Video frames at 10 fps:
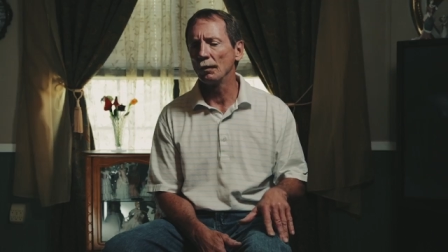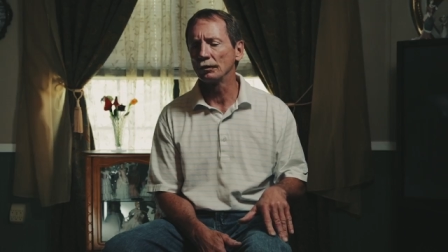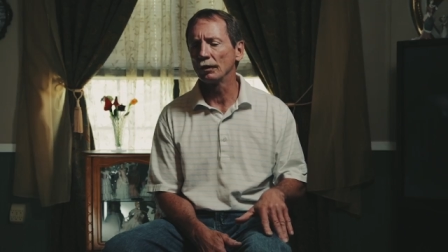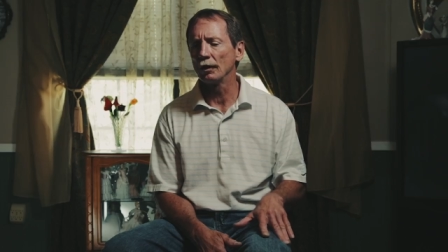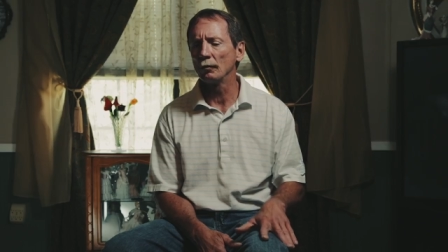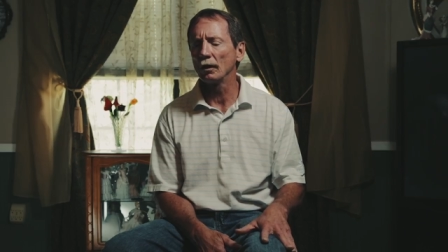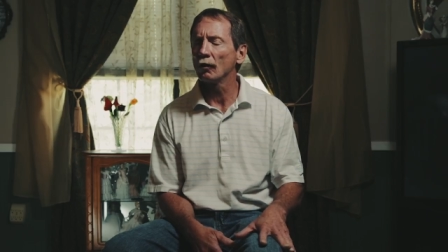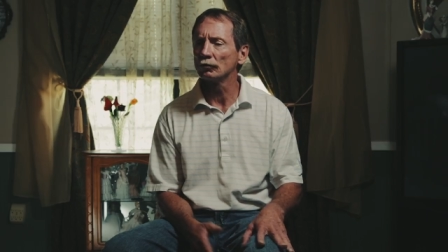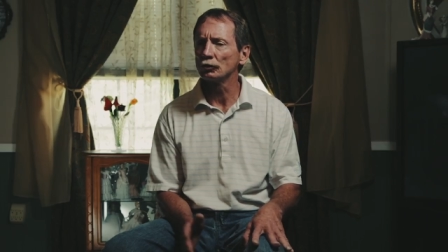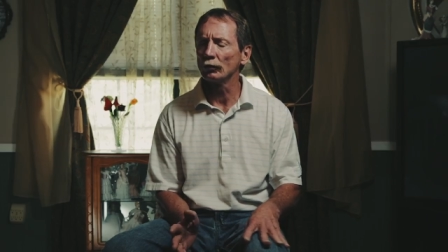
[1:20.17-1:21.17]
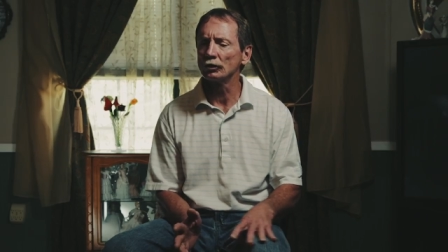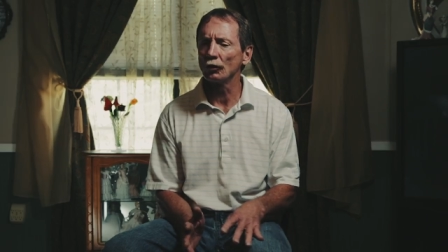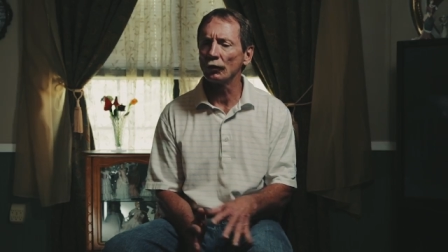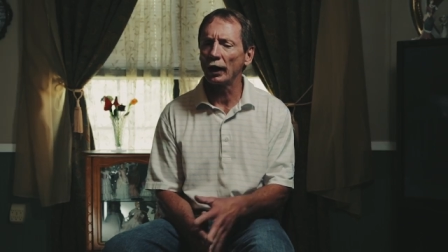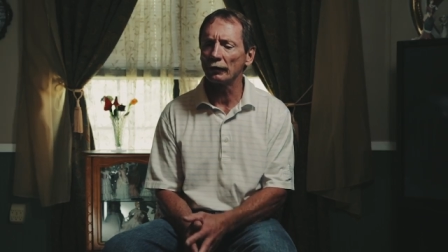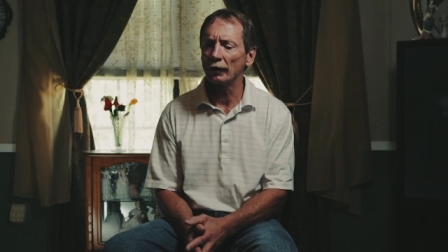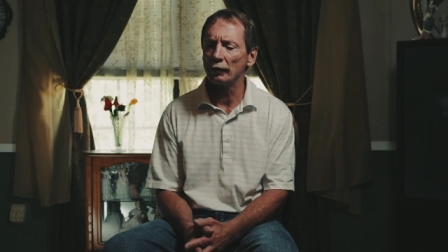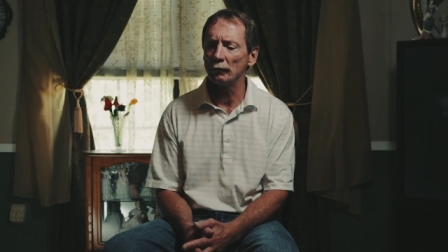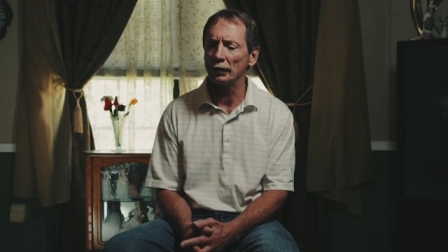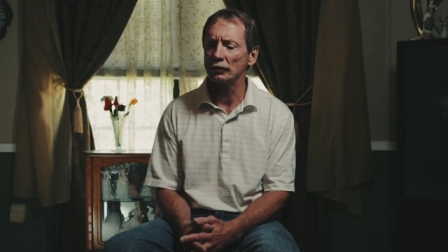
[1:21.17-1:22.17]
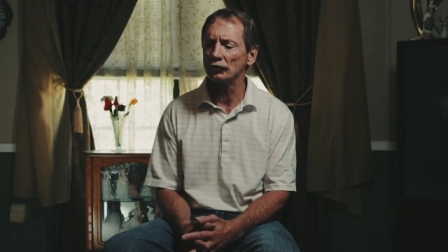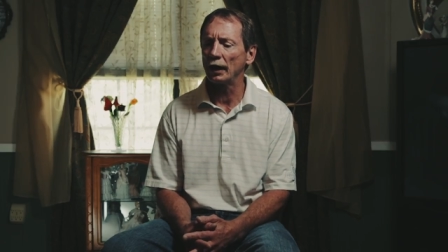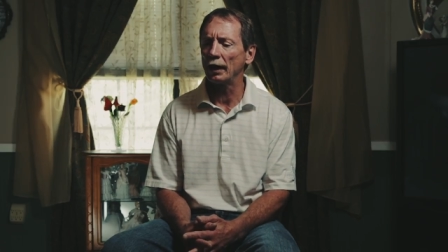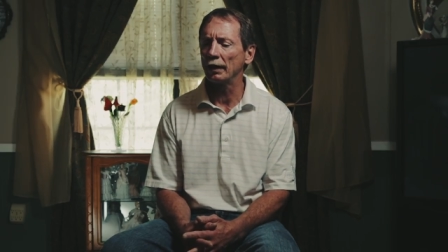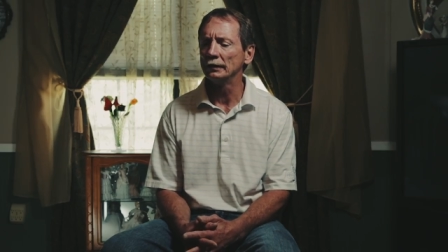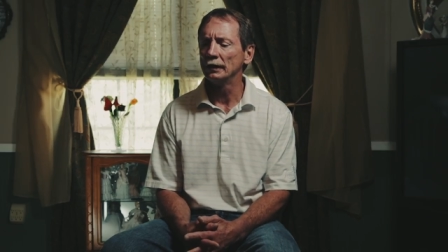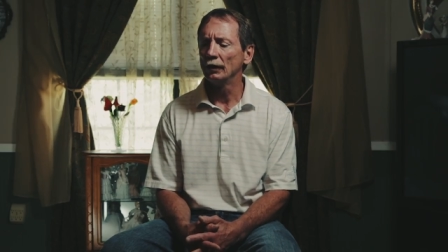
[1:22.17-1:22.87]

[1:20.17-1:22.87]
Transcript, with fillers: But um, a long story short, I, would met this guy